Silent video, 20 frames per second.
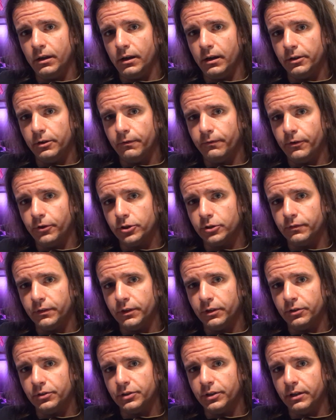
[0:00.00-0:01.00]
Uh, your first
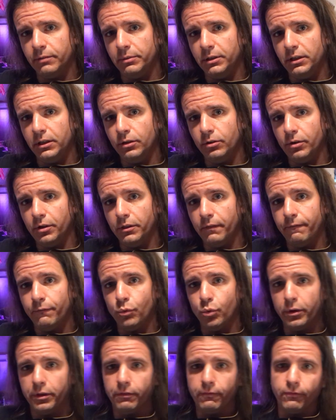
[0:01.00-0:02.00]
finger is going to be here on the
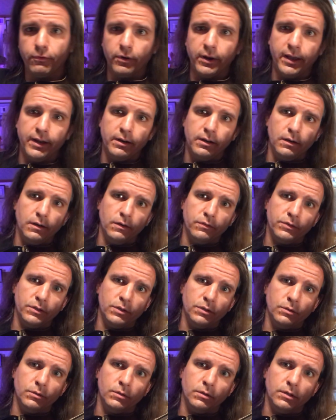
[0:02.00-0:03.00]
fourth fret of
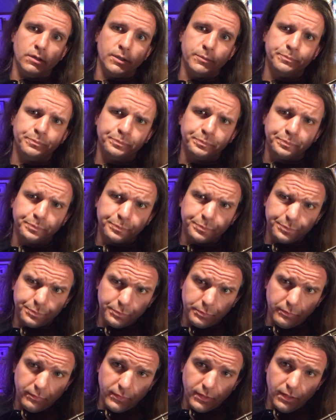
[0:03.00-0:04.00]
your
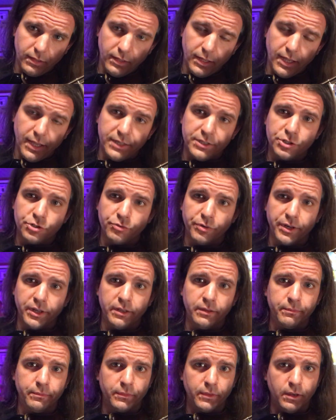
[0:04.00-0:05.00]
A
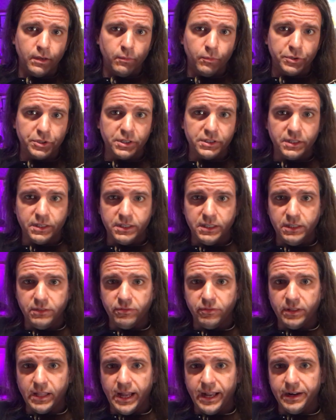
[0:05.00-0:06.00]
string, um, which is a D
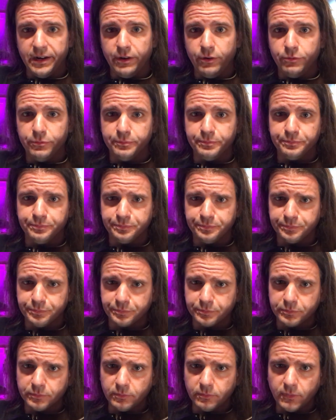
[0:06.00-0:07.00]
flat note.
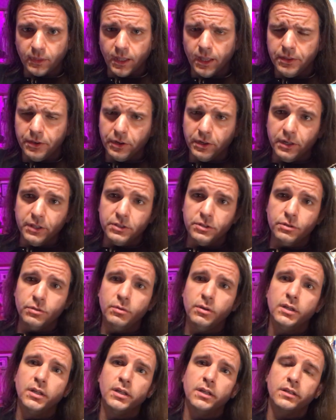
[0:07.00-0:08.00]
And you're gonna
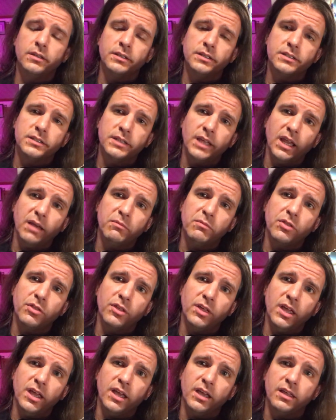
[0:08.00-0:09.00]
do the same
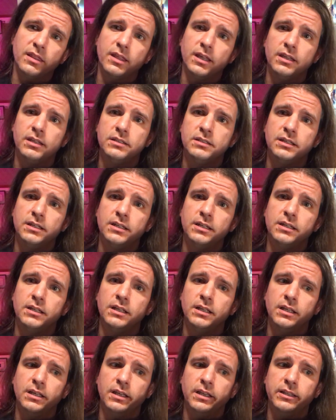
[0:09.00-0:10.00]
thing that you
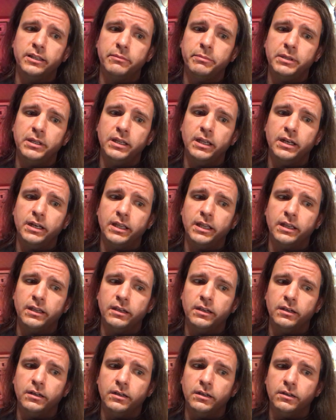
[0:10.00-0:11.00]
did in the
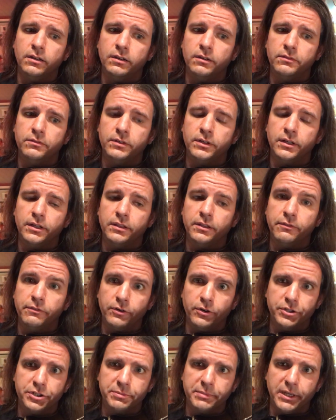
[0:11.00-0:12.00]
beginning of uh, the
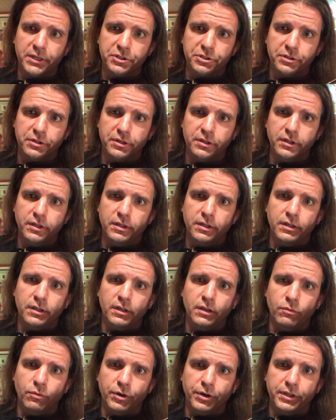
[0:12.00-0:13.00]
first measure,
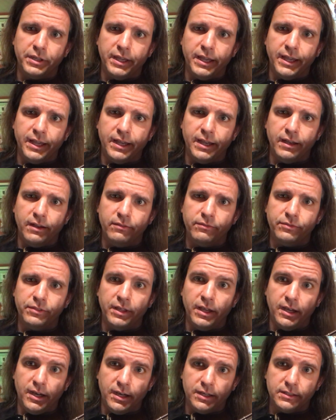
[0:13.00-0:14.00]
uh, where you have
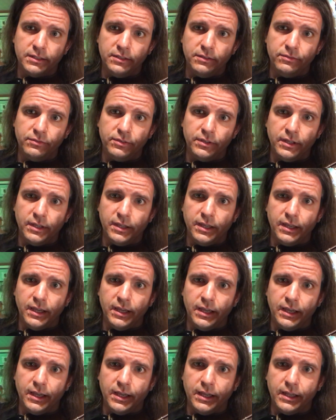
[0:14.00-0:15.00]
the octave
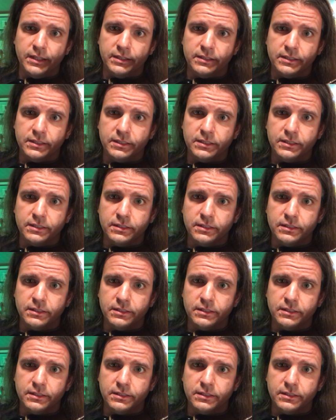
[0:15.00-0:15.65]
and